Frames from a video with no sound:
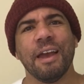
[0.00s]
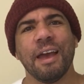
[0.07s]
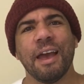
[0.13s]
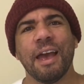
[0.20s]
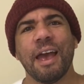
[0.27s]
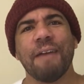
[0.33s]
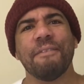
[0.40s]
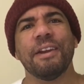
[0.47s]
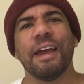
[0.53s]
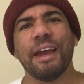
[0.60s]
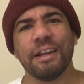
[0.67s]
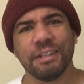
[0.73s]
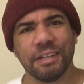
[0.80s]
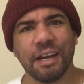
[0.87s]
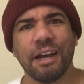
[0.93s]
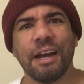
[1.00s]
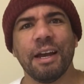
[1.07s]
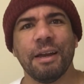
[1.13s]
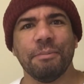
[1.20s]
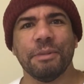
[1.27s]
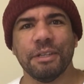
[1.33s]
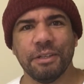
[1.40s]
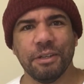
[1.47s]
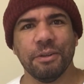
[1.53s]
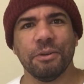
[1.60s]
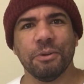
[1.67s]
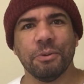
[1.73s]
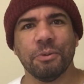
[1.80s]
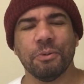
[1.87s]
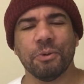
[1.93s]
haven't had time to
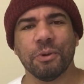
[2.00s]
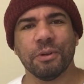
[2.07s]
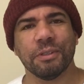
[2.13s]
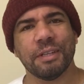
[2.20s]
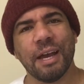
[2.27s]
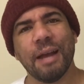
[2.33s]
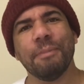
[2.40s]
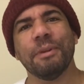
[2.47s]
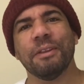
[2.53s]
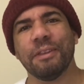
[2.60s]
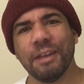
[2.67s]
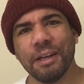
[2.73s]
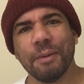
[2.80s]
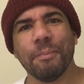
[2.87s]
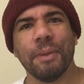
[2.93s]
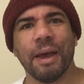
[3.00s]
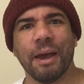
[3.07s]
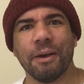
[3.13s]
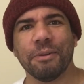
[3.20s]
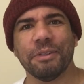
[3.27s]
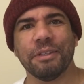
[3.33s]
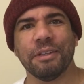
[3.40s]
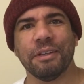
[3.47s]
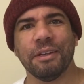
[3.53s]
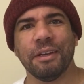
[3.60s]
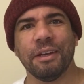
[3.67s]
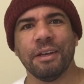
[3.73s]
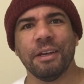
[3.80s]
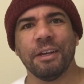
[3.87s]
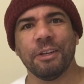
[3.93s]
do or time to think about
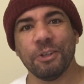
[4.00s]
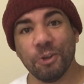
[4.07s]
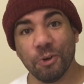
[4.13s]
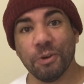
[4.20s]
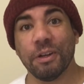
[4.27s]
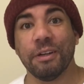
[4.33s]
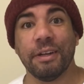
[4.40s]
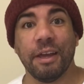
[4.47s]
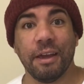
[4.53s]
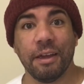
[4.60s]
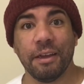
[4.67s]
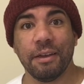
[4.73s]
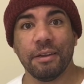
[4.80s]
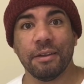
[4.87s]
during the day.